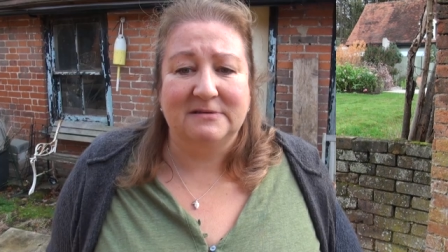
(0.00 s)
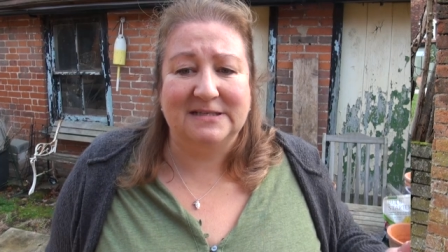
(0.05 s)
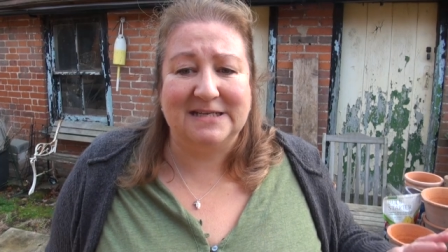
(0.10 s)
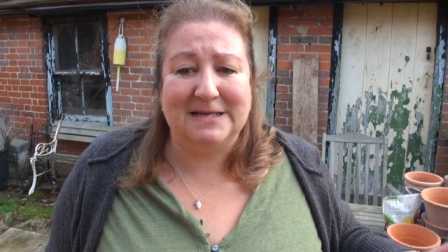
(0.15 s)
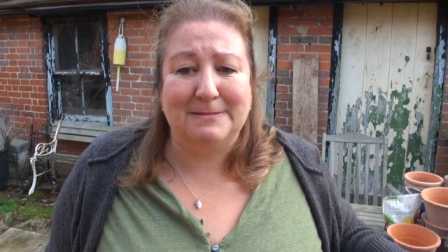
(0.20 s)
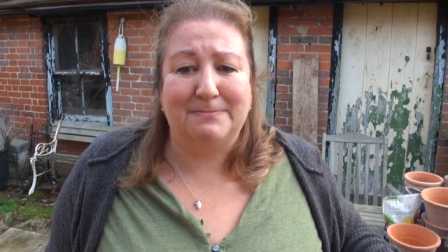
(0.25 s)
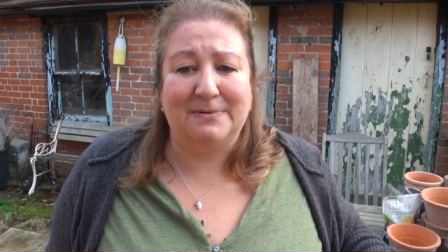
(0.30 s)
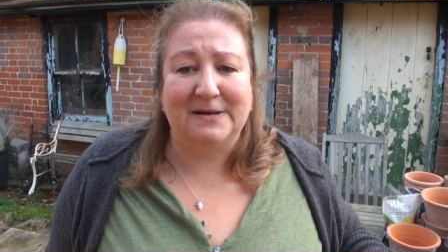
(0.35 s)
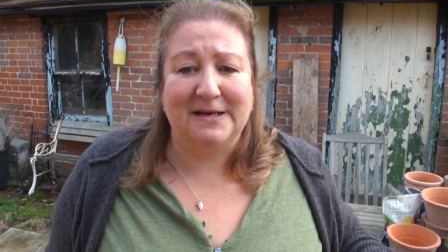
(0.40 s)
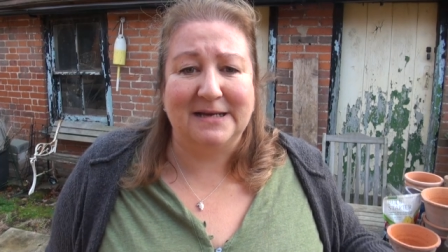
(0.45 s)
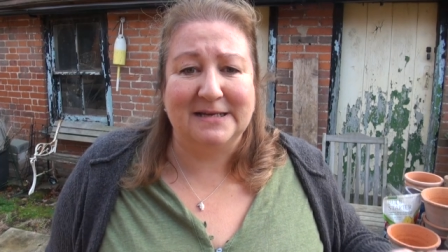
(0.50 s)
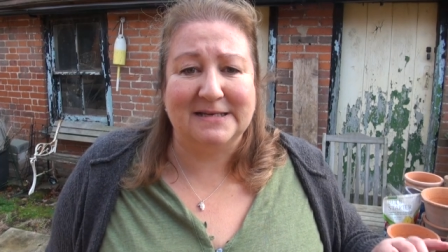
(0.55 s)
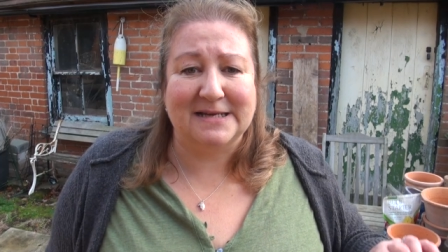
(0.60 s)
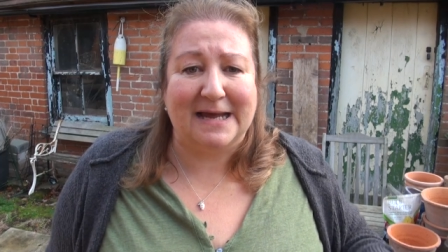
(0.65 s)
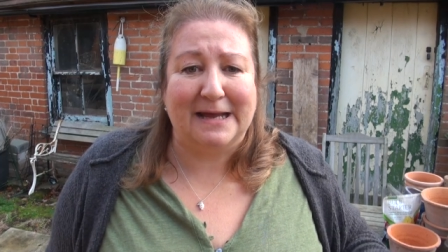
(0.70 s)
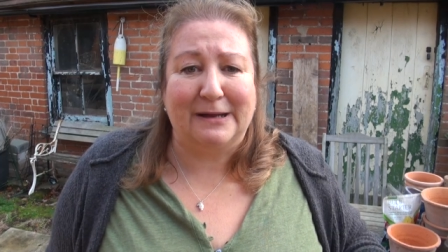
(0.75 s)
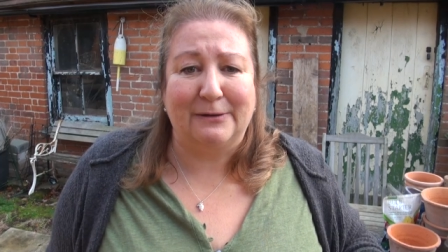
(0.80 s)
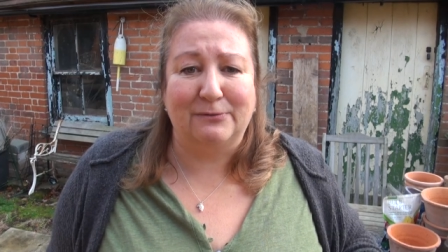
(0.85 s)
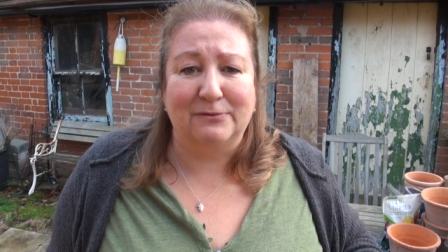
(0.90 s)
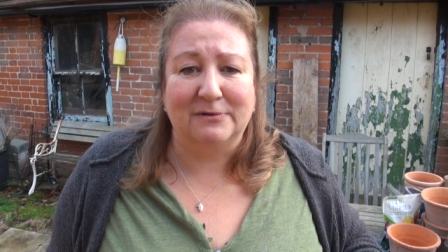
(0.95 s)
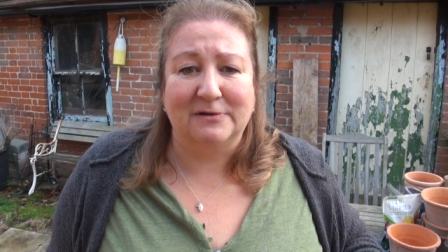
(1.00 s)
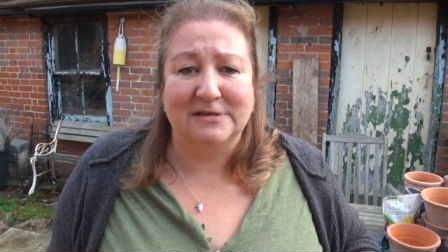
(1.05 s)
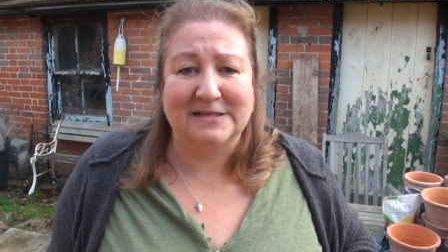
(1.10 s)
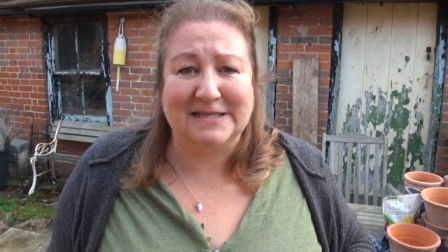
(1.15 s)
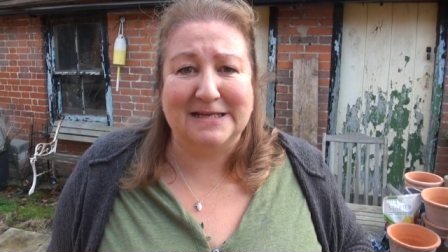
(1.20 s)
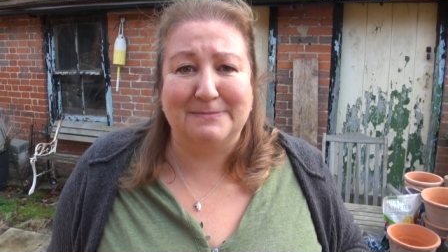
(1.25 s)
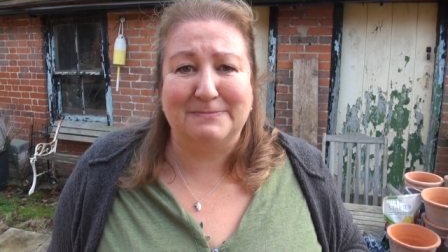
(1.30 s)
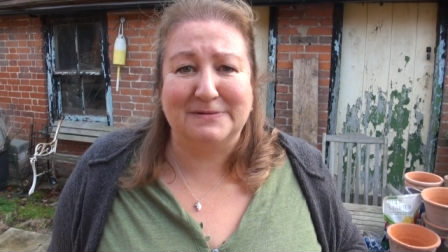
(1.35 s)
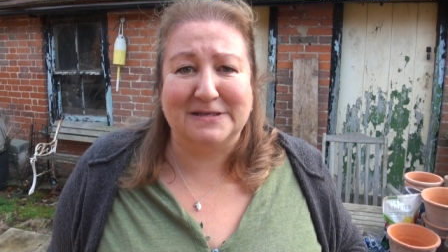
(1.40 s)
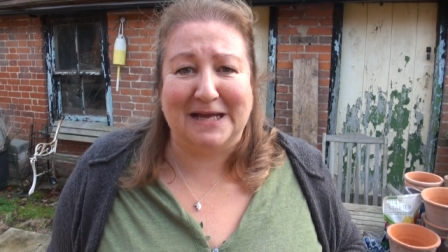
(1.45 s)
Deeply down,
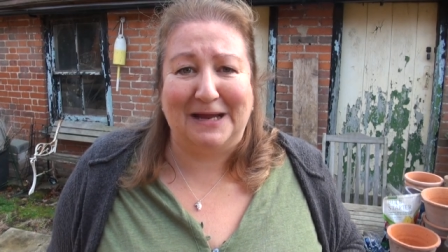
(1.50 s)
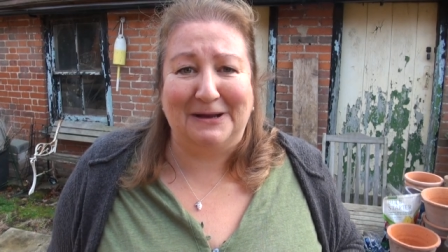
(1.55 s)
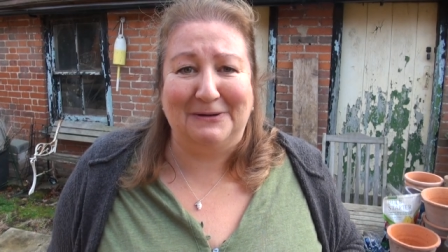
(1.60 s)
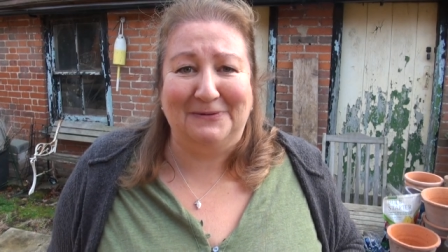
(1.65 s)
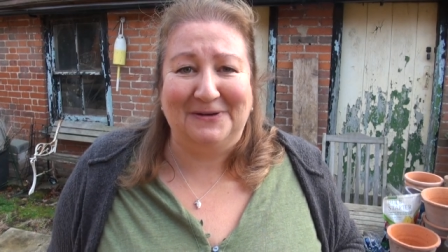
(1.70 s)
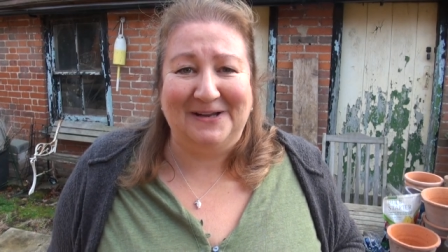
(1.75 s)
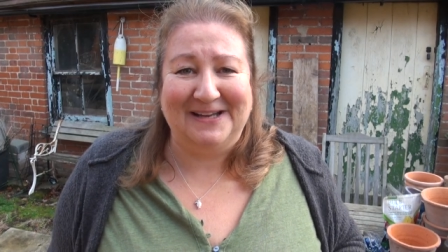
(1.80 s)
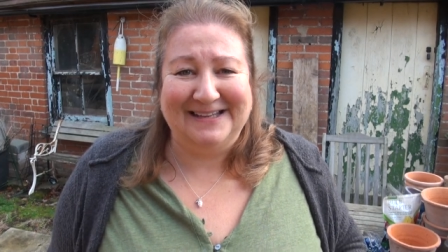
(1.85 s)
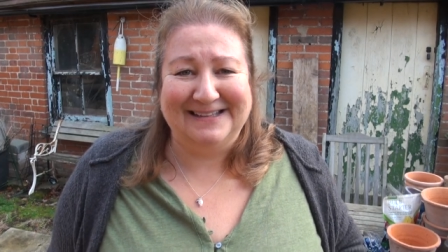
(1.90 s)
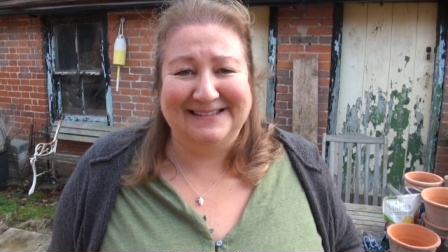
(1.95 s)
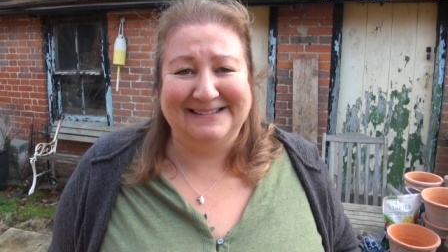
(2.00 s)
deep down.